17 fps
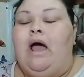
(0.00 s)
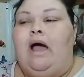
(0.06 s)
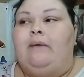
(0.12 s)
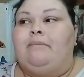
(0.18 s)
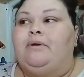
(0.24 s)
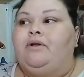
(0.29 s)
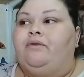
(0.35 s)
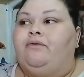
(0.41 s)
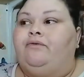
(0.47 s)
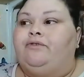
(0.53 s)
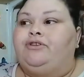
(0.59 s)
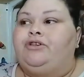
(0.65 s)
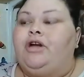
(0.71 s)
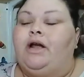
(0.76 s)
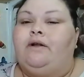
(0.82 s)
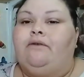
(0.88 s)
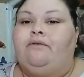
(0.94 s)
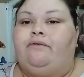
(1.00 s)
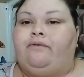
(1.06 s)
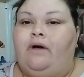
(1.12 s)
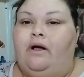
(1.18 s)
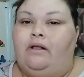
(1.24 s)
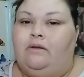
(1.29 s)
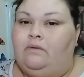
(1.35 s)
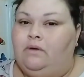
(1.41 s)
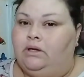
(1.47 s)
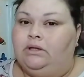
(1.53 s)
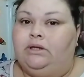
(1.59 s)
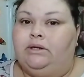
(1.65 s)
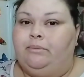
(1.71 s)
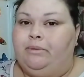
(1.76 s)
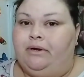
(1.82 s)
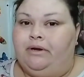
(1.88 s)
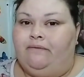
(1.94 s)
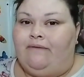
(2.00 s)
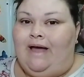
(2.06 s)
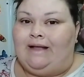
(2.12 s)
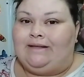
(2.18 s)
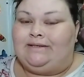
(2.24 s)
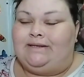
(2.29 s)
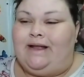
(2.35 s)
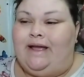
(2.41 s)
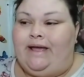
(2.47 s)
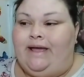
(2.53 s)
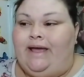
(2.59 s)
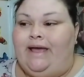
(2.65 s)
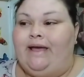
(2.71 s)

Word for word: I'm gonna try to follow a little bit of that today